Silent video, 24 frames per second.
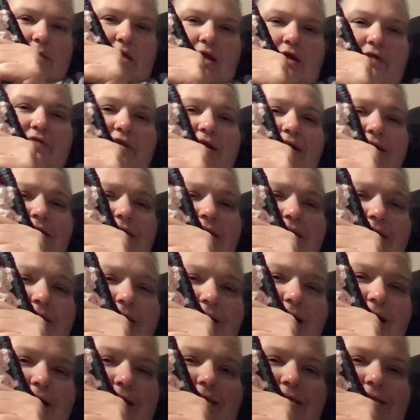this
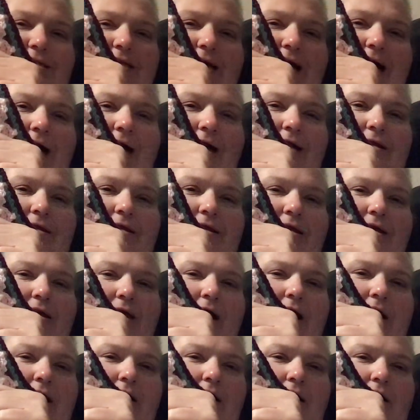isn't exactly
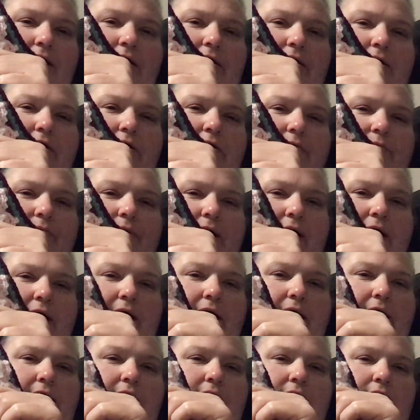that color,
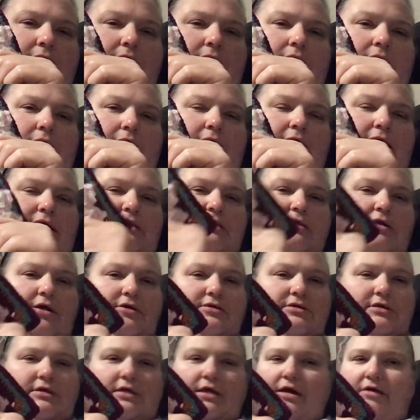but it's
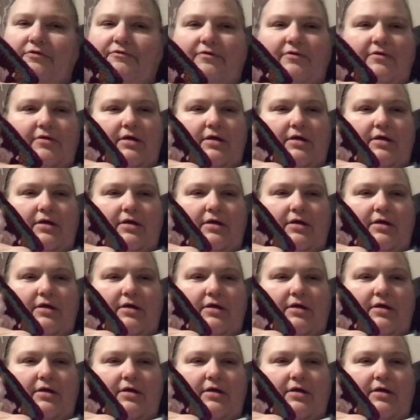close enough.